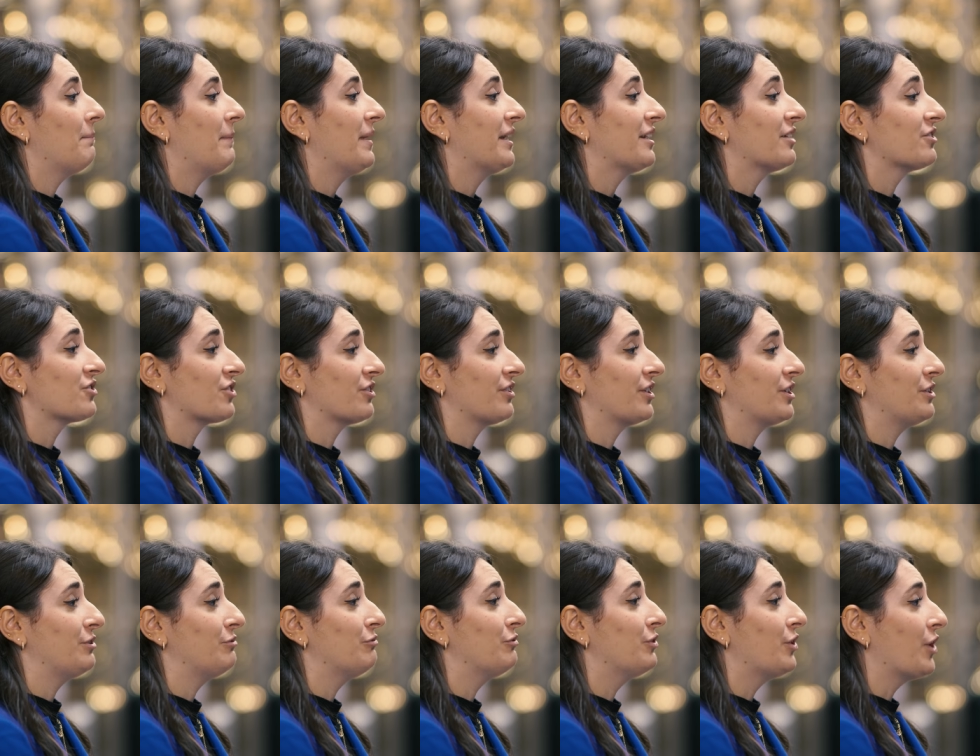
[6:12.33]
making sure that
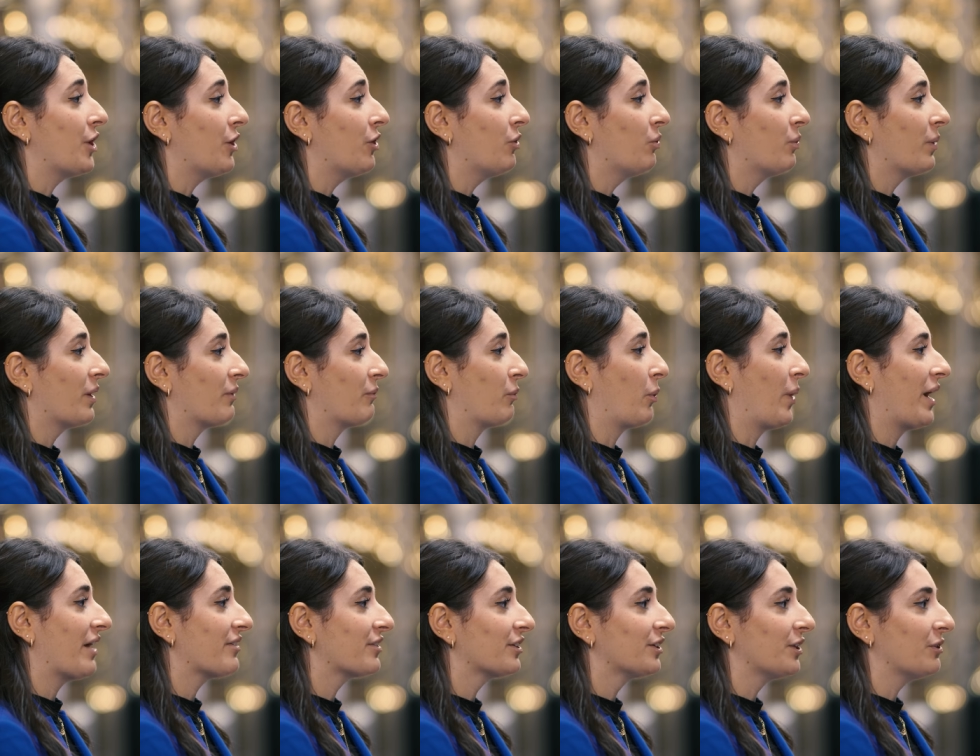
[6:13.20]
you know
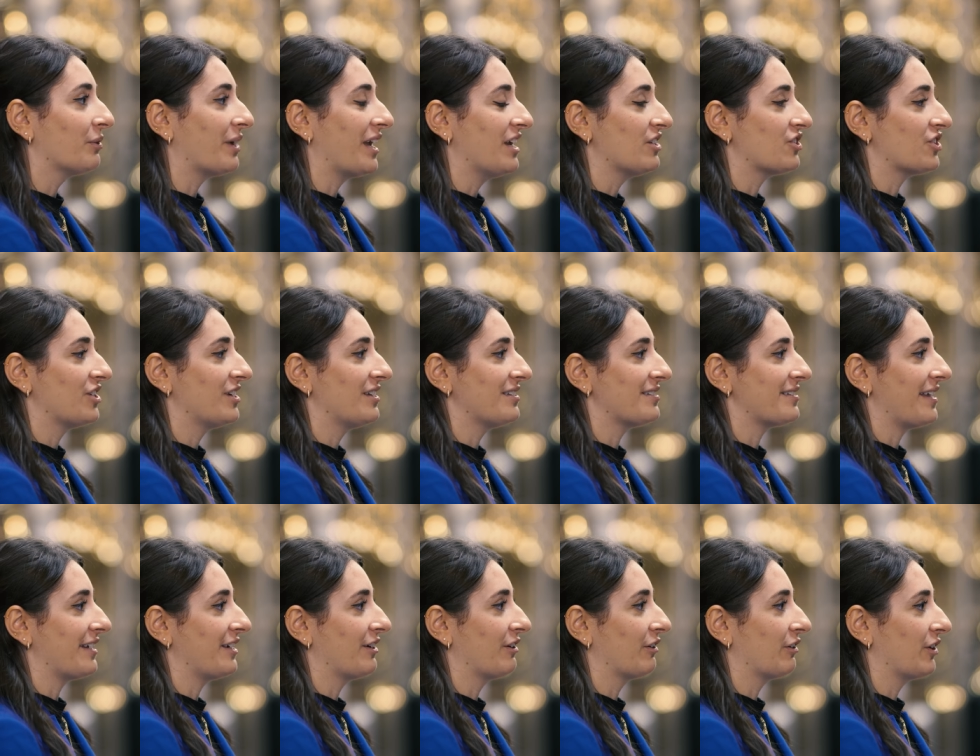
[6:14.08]
where the location is
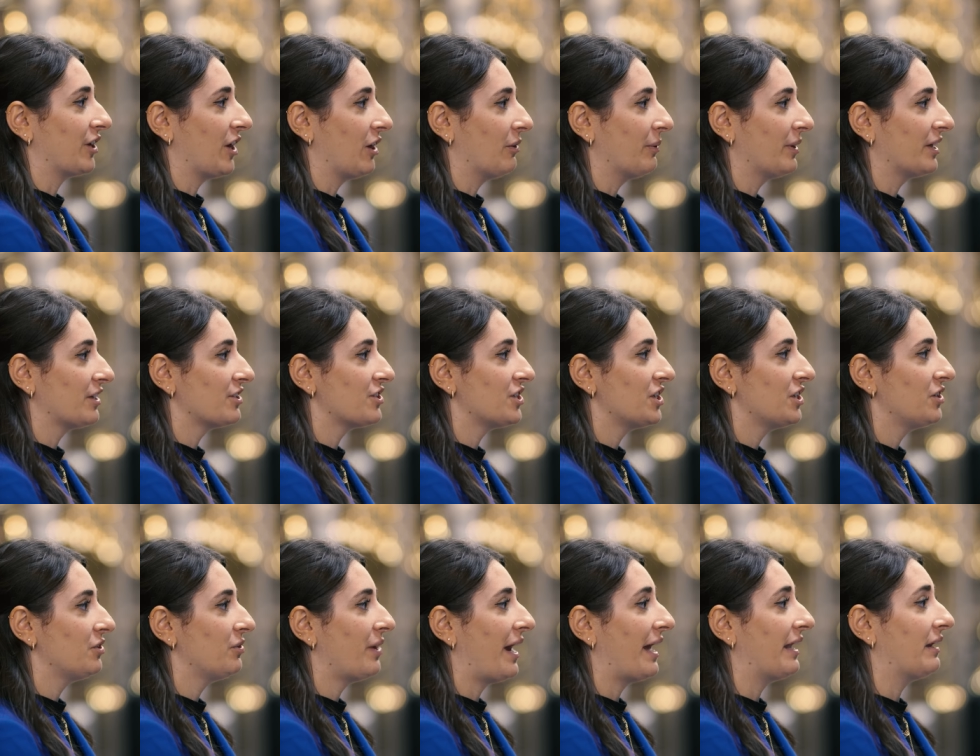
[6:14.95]
that you're going
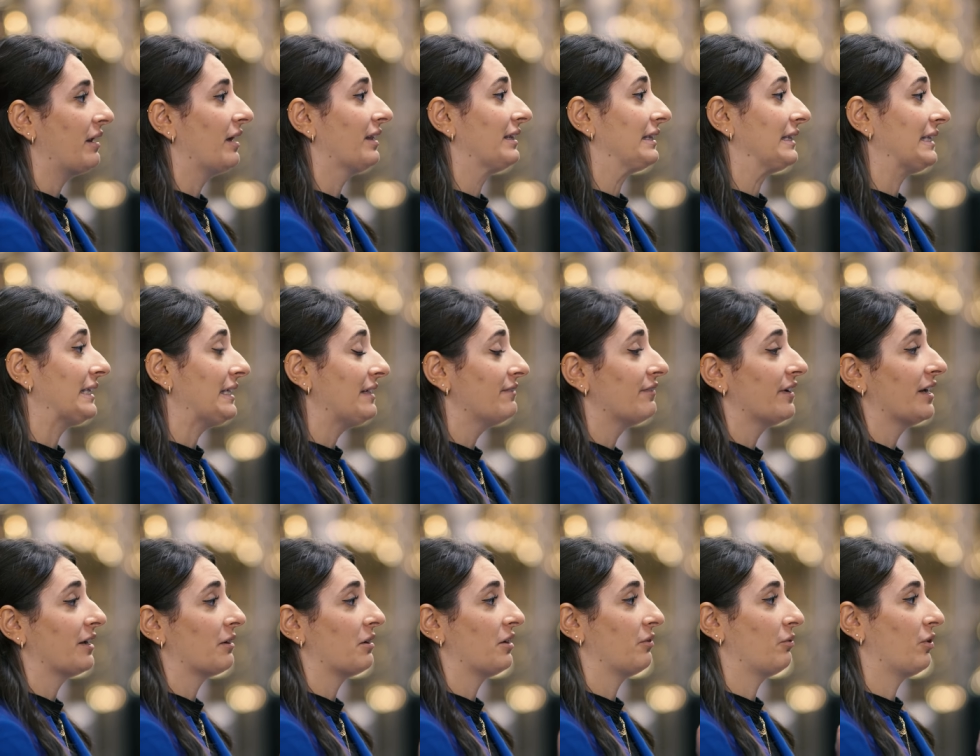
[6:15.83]
to and
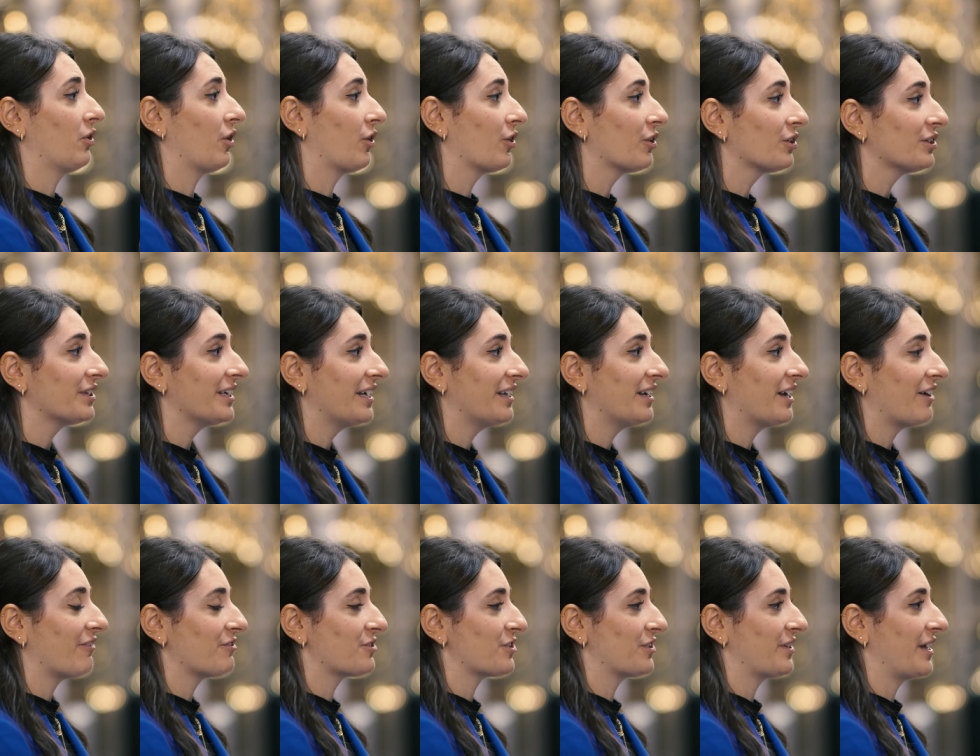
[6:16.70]
leaving early
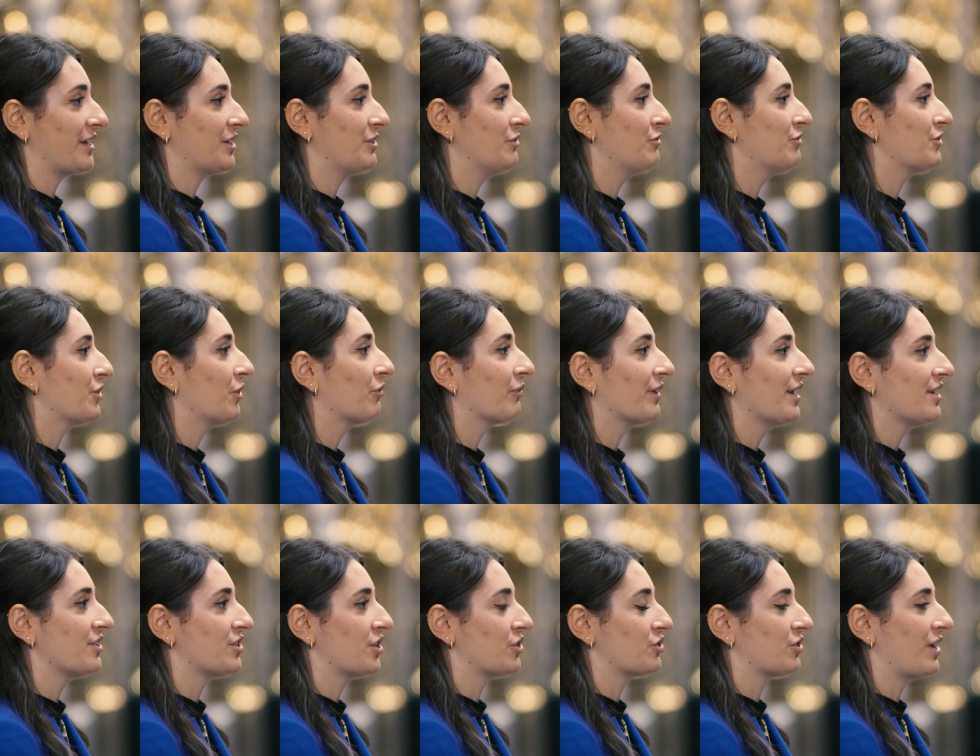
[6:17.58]
enough so that you don't run
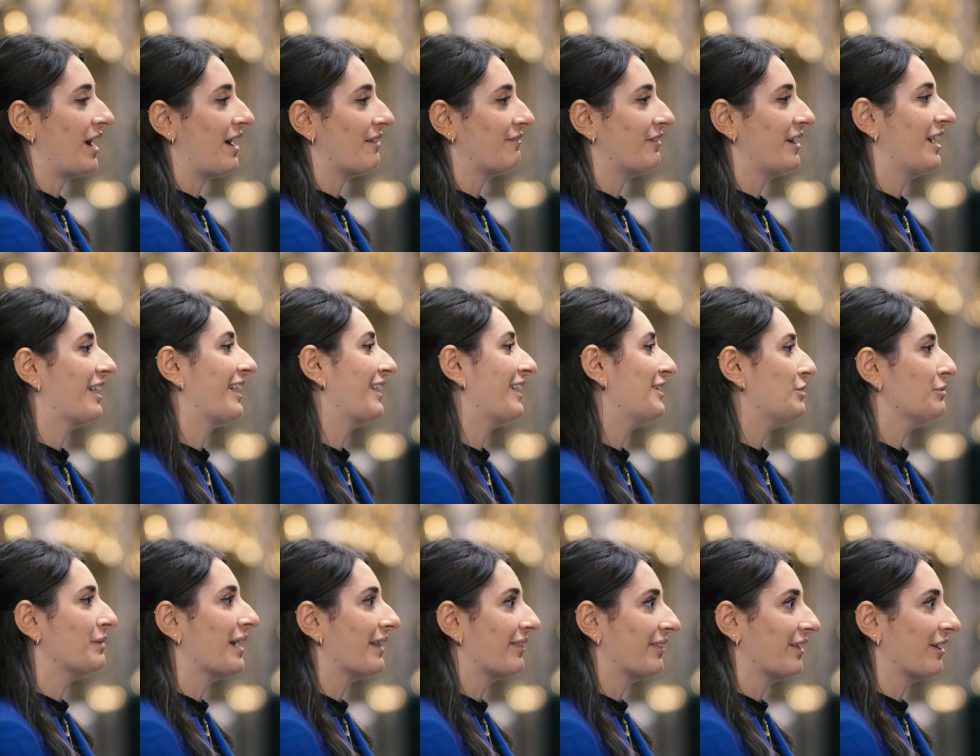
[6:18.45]
into traffic and you
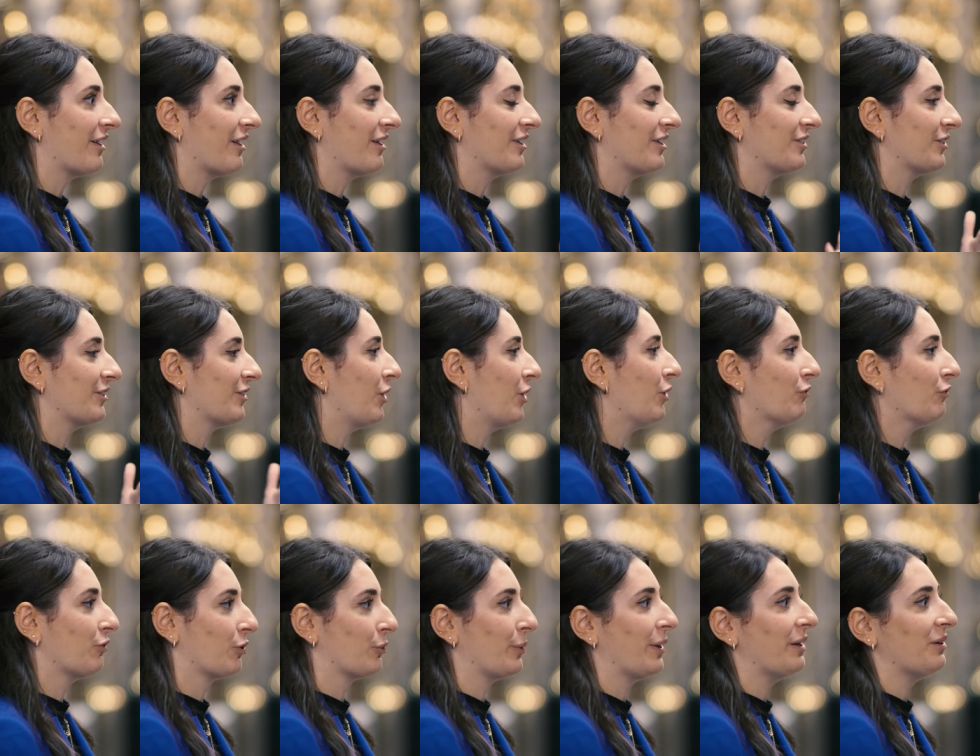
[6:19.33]
get there and you're
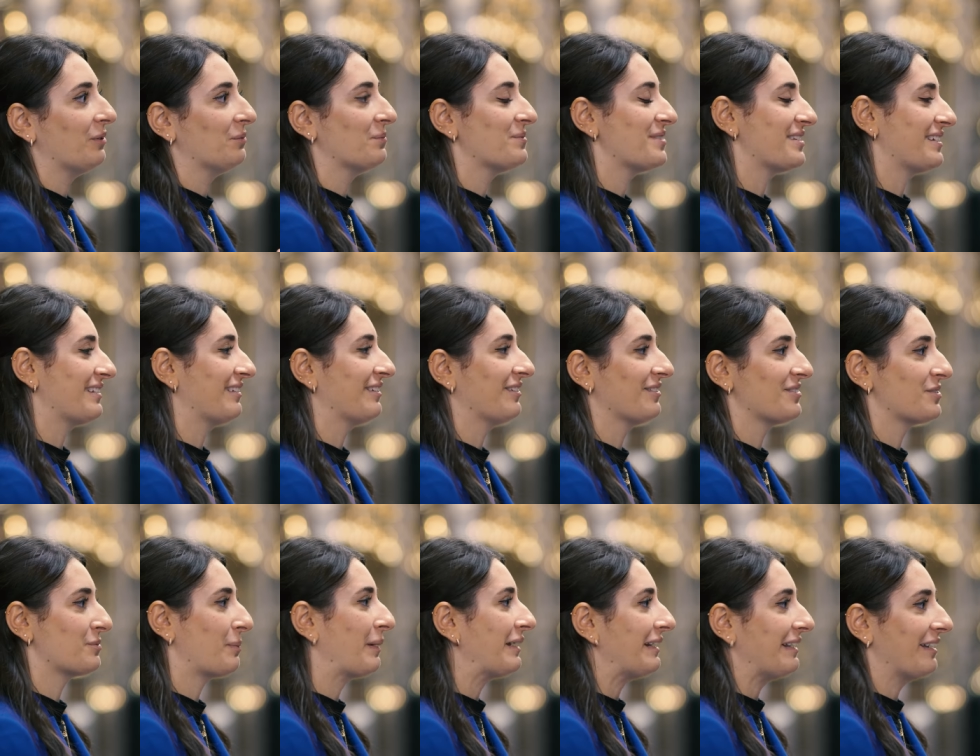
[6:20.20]
overwhelmed and
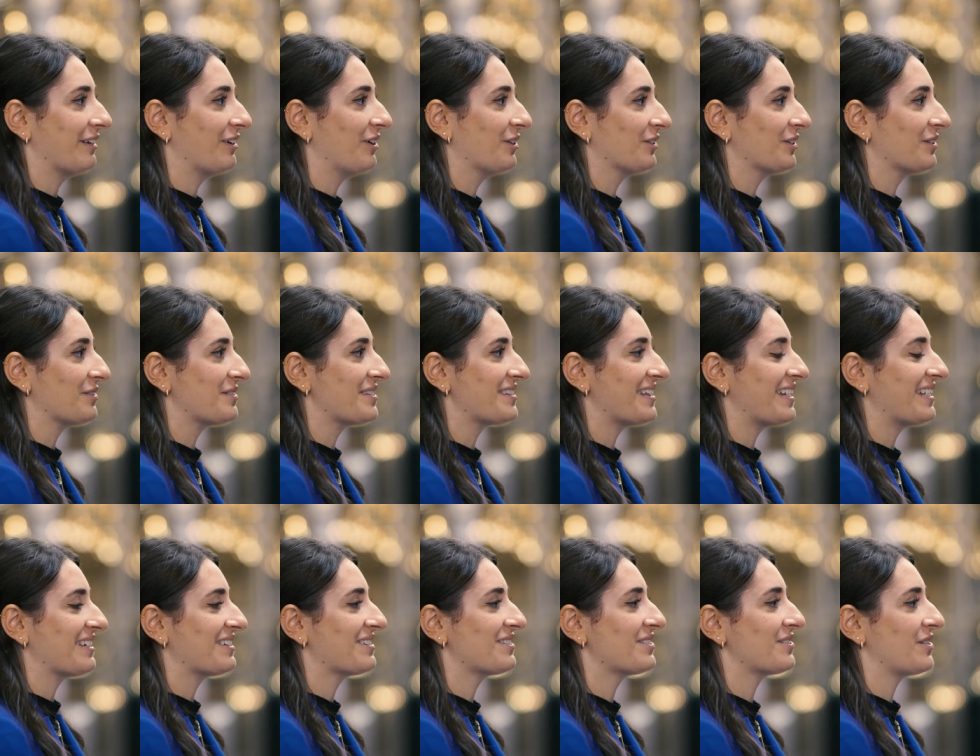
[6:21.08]
sweaty and all those
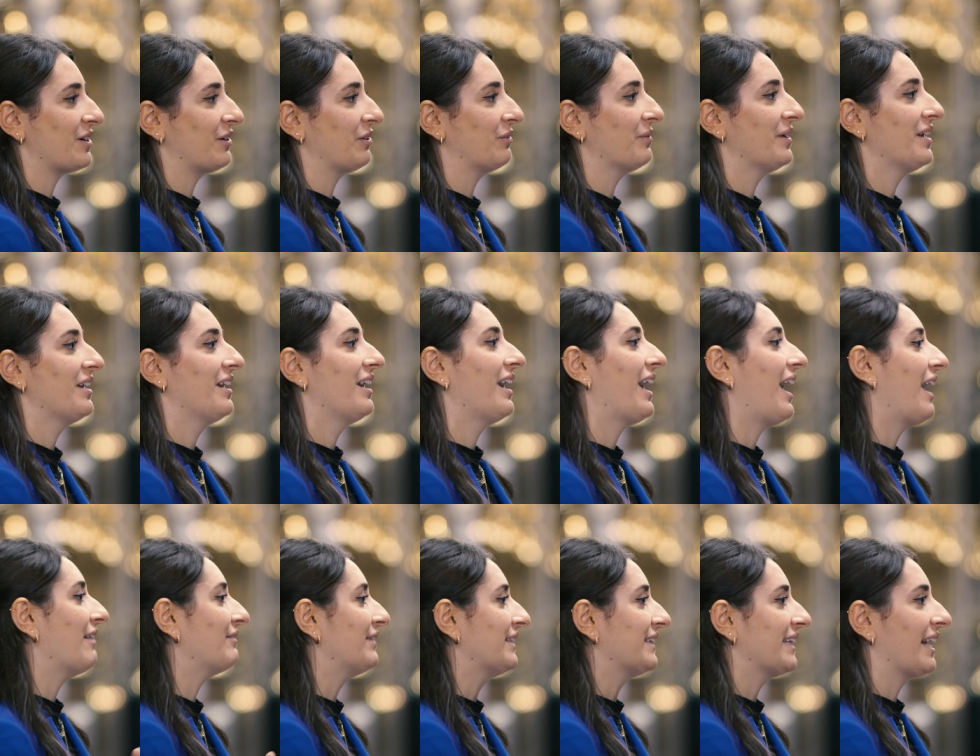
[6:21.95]
things. So
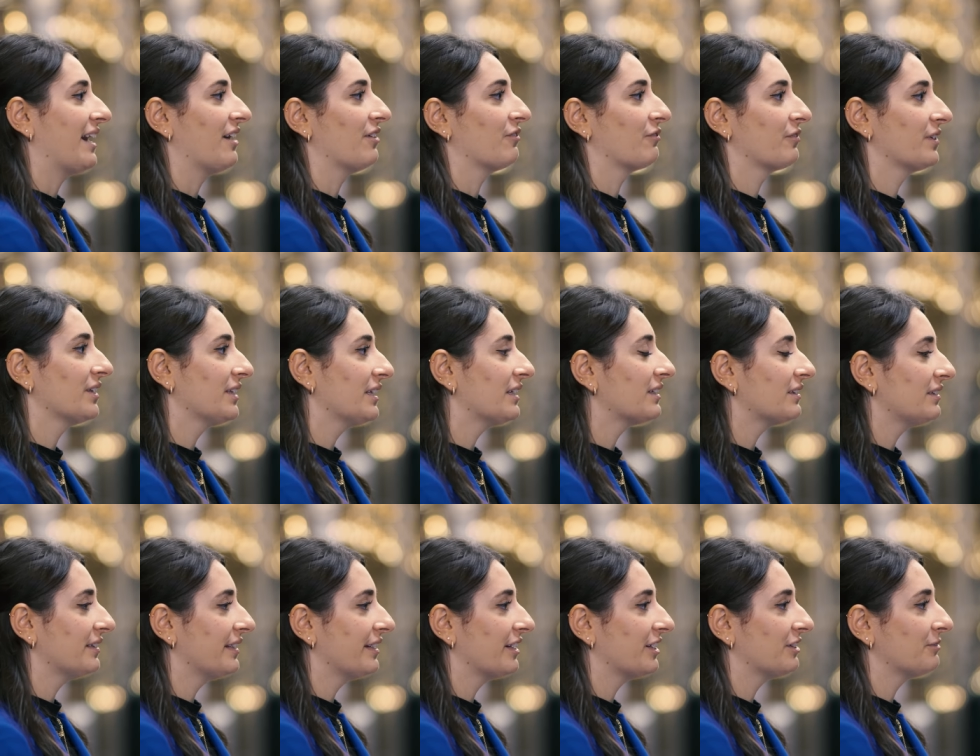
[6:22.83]
having that really
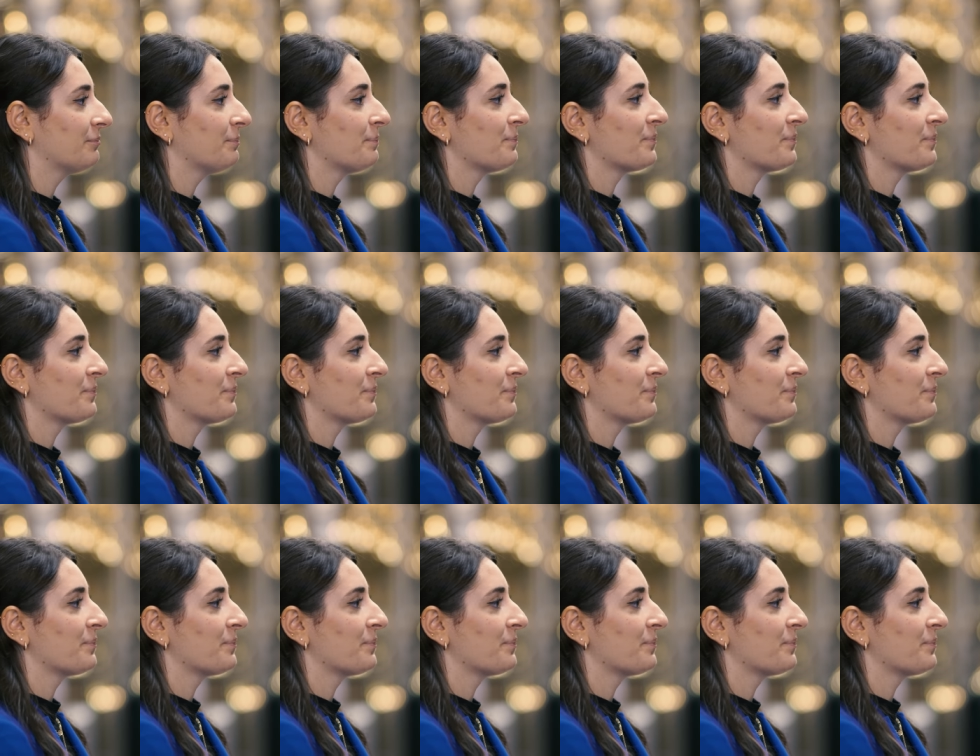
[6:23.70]
clear.